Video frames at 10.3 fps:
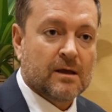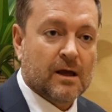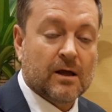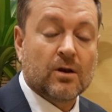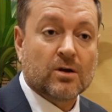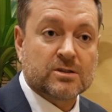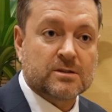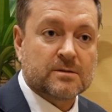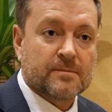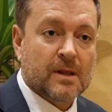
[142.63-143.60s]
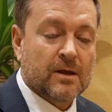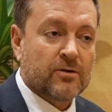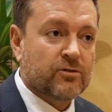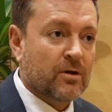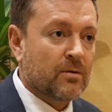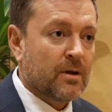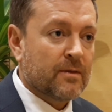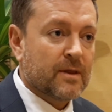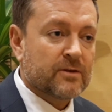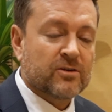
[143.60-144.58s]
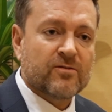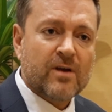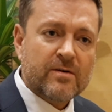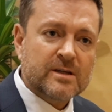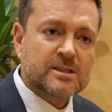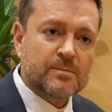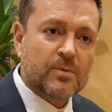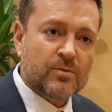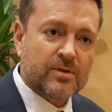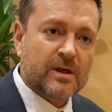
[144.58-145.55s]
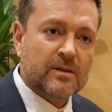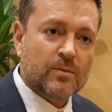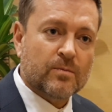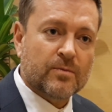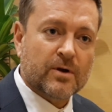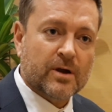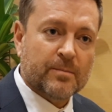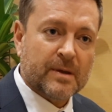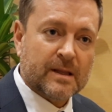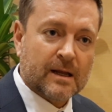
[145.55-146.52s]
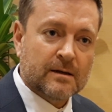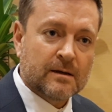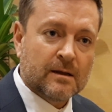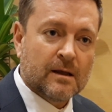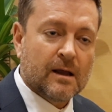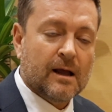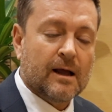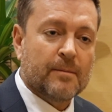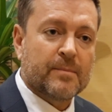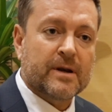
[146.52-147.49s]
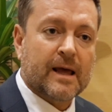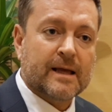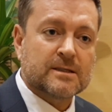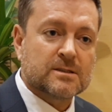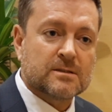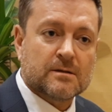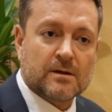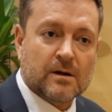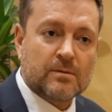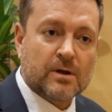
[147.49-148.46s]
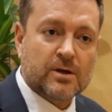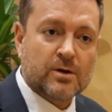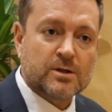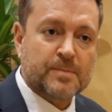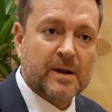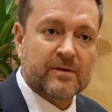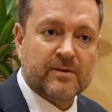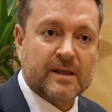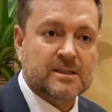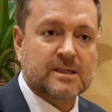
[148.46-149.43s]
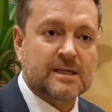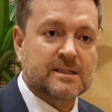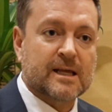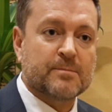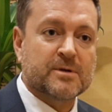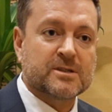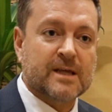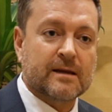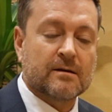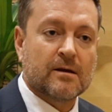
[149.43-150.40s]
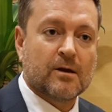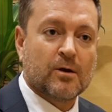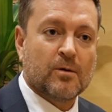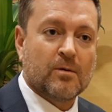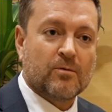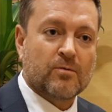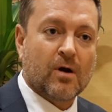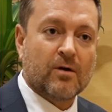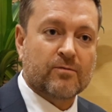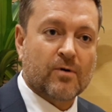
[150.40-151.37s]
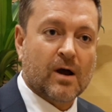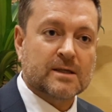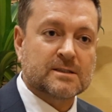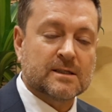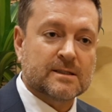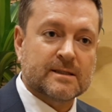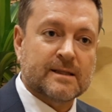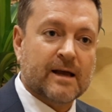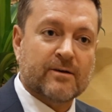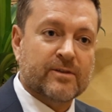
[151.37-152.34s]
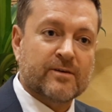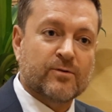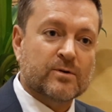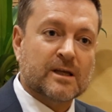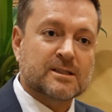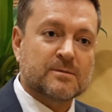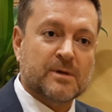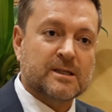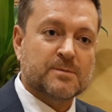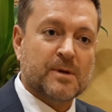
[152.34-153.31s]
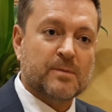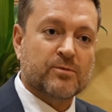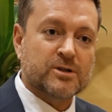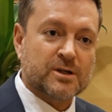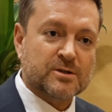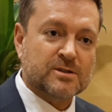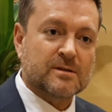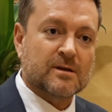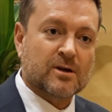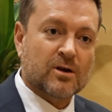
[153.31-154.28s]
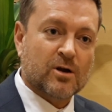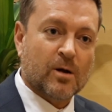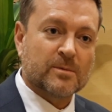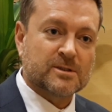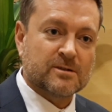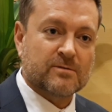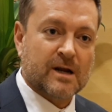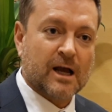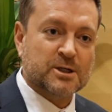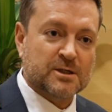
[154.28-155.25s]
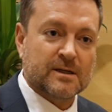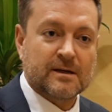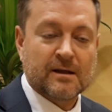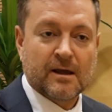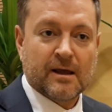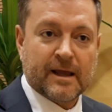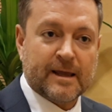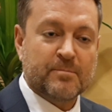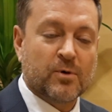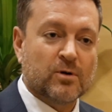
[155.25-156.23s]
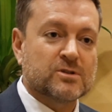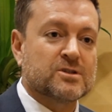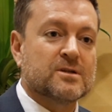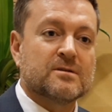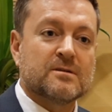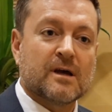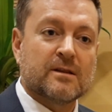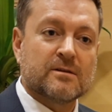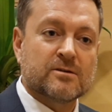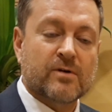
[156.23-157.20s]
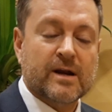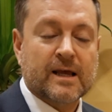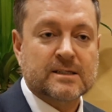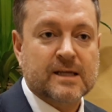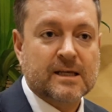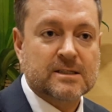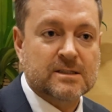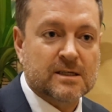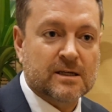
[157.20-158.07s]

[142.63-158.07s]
loss. So that's a very simple thing that can be done, but has a huge benefit. That's 16% of rice that now therefore doesn't need to be produced, and the concomitant reduction in inputs and greenhouse gas